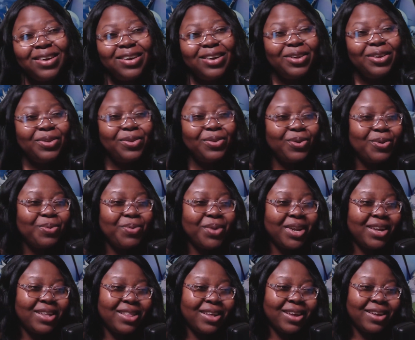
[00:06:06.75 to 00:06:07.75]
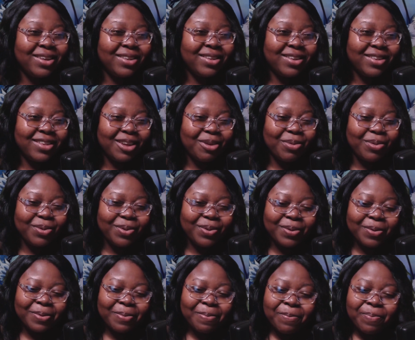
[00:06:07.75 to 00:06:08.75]
So many things this
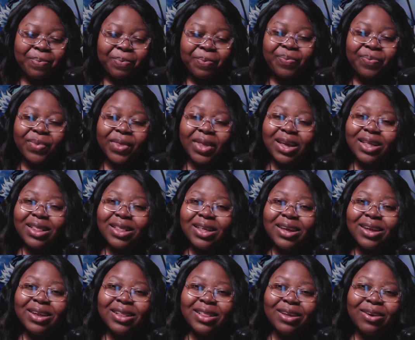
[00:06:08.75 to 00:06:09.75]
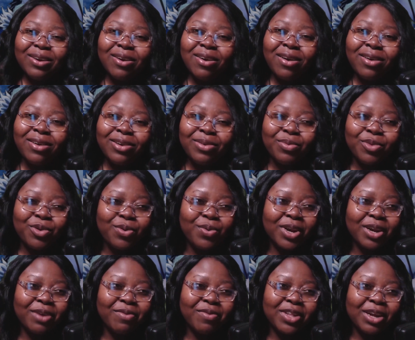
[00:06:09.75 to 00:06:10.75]
episode. And then the golem or
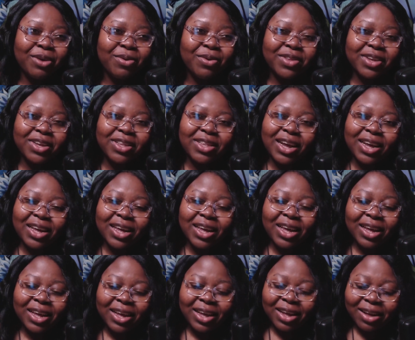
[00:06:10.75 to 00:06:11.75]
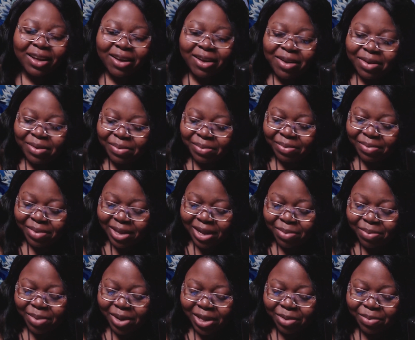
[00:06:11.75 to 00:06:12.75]
whatever that was attacking
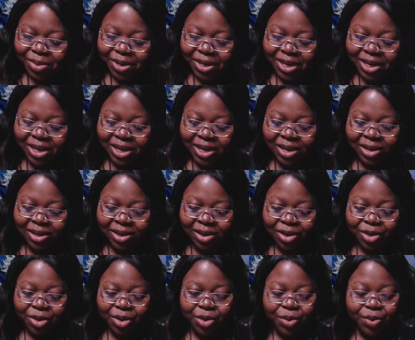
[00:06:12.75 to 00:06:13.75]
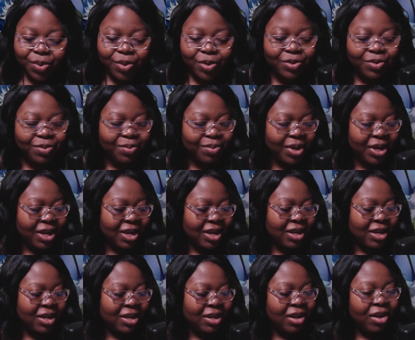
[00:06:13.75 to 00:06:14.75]
them at the beginning was
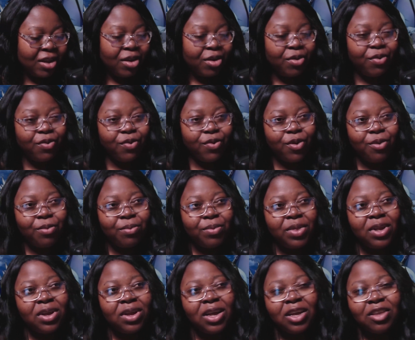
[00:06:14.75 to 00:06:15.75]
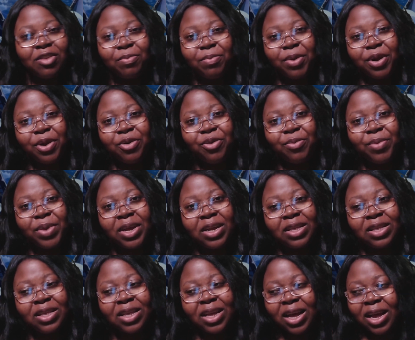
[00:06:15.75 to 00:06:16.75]
made from the
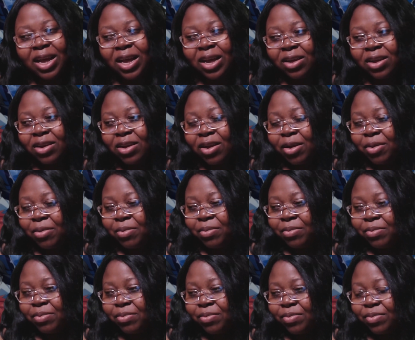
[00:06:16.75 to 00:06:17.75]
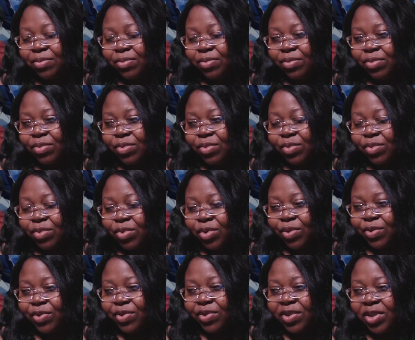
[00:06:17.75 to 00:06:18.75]
experiment that what
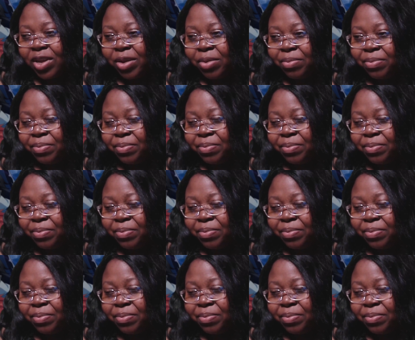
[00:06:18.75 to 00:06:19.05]
was his name?